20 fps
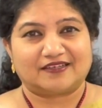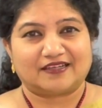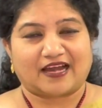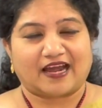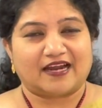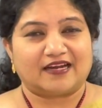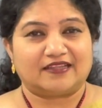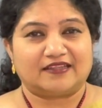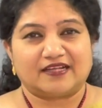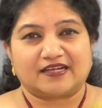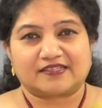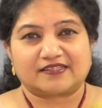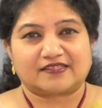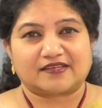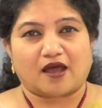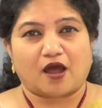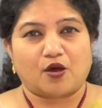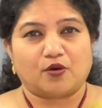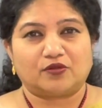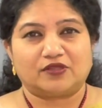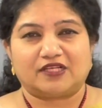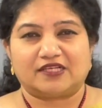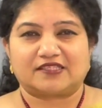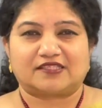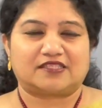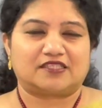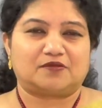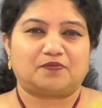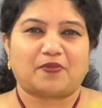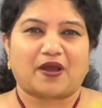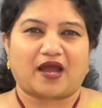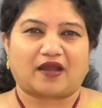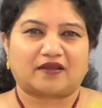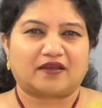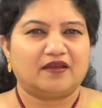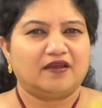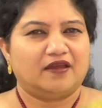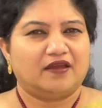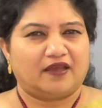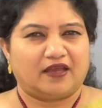And that's how they sit back.
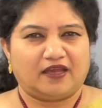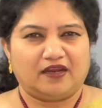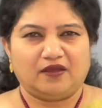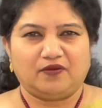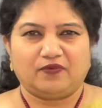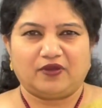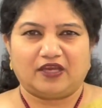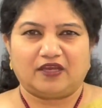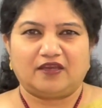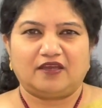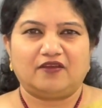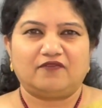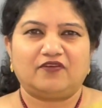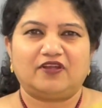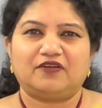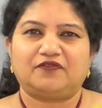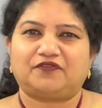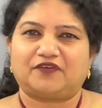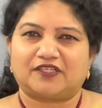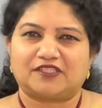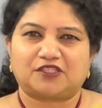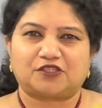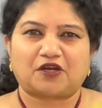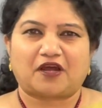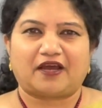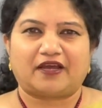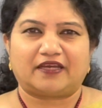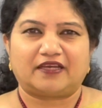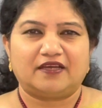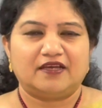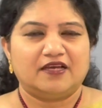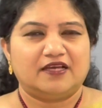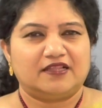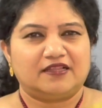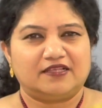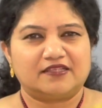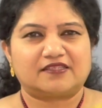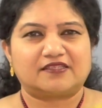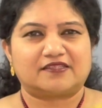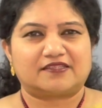Anyway, even if I try,
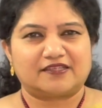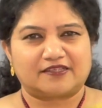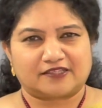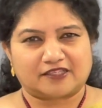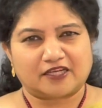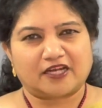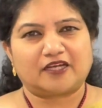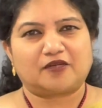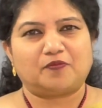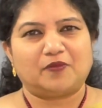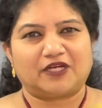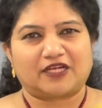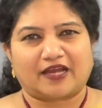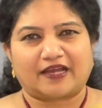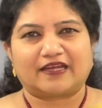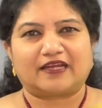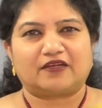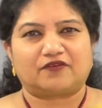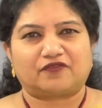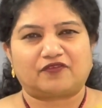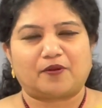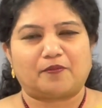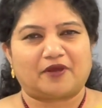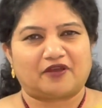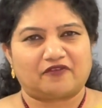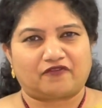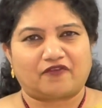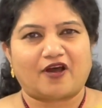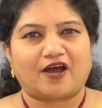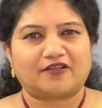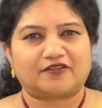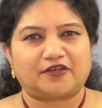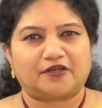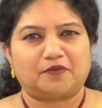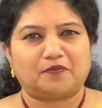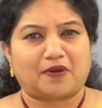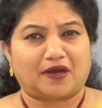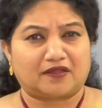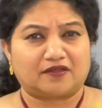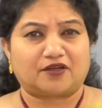this is the statement I get from my father and
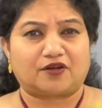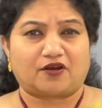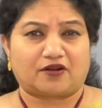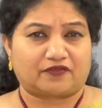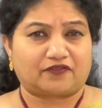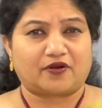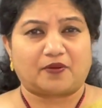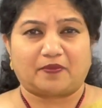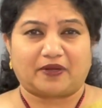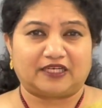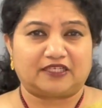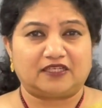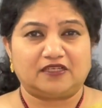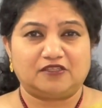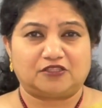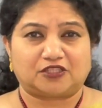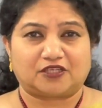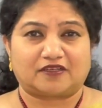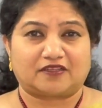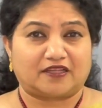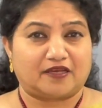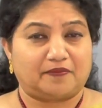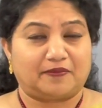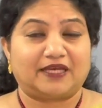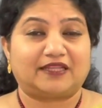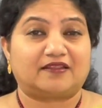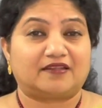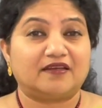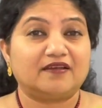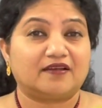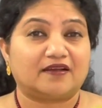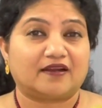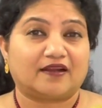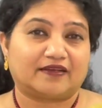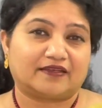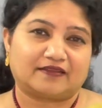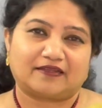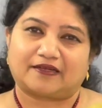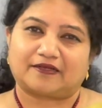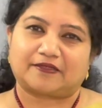mother or from my teacher. They may think
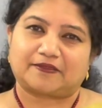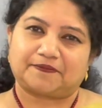like that.